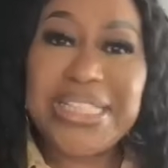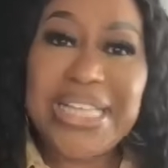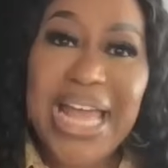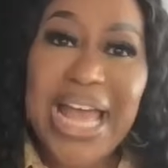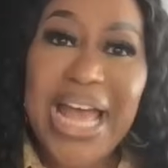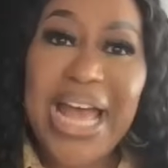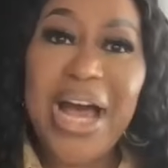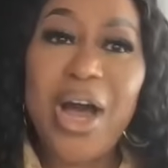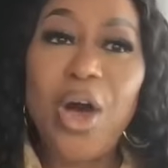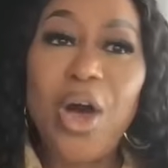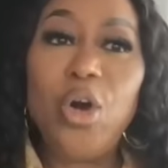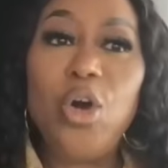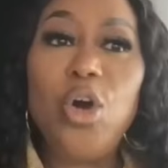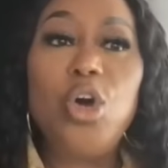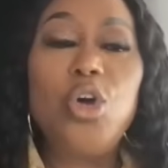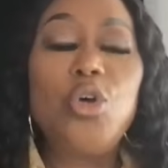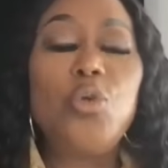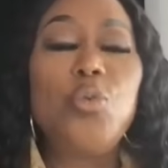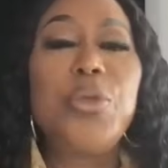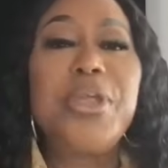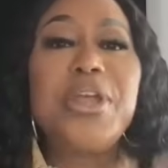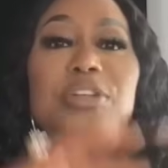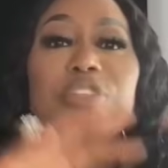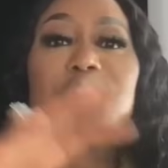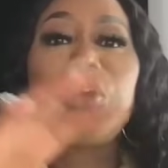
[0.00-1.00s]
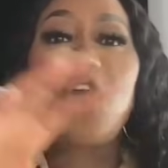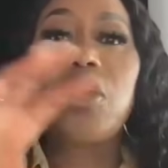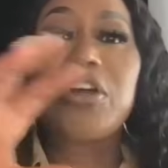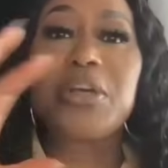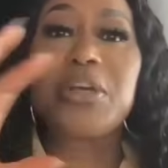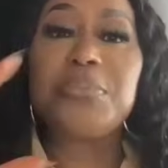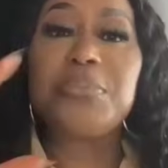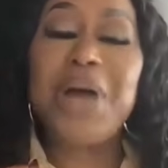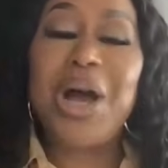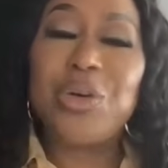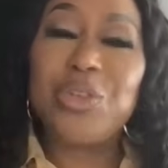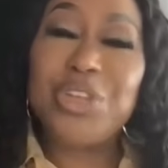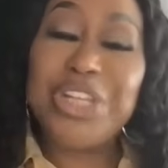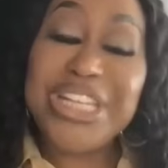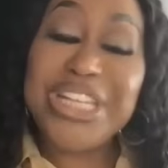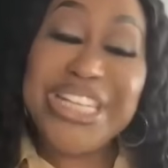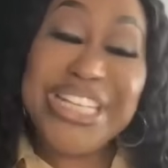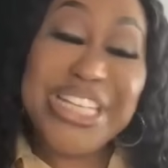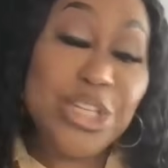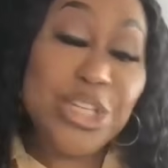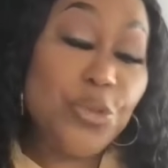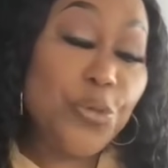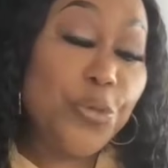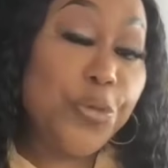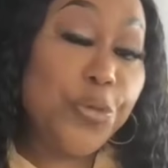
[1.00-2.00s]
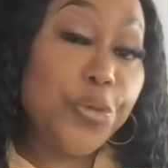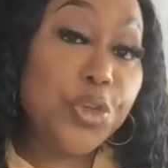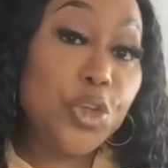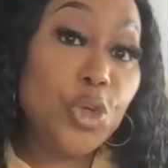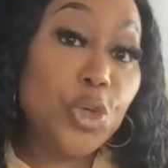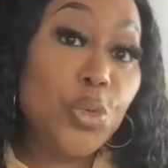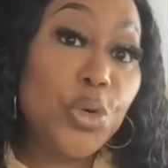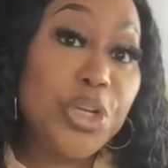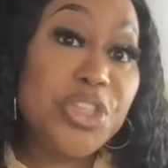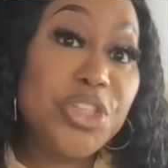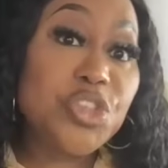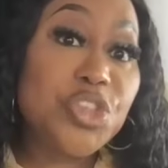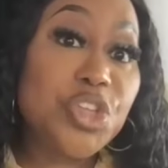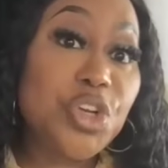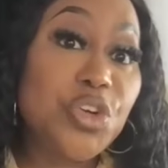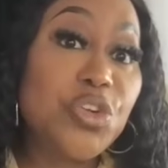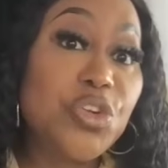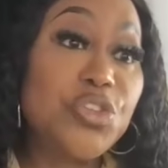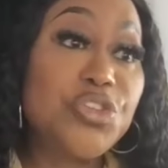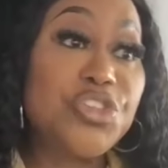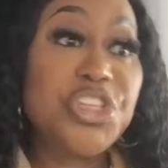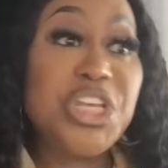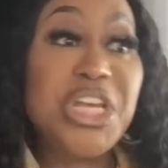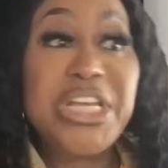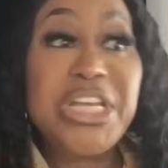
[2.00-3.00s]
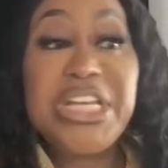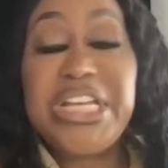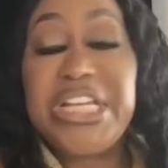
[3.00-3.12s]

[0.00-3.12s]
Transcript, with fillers: now, we are talking about influencers